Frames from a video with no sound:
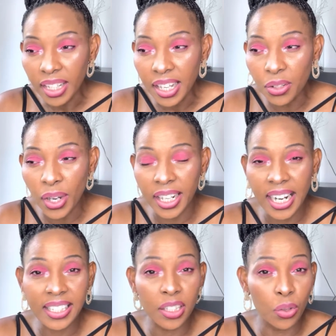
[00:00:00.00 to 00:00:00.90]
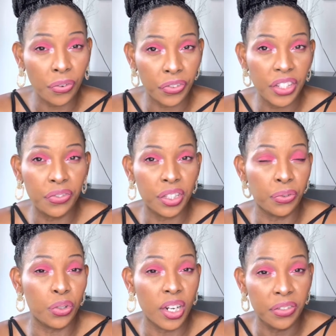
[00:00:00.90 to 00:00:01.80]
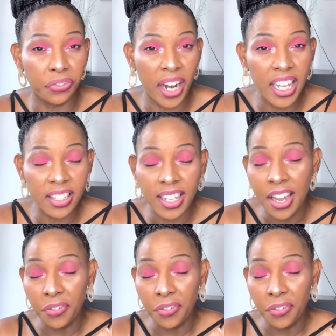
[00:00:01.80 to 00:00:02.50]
your classes, if you're in France,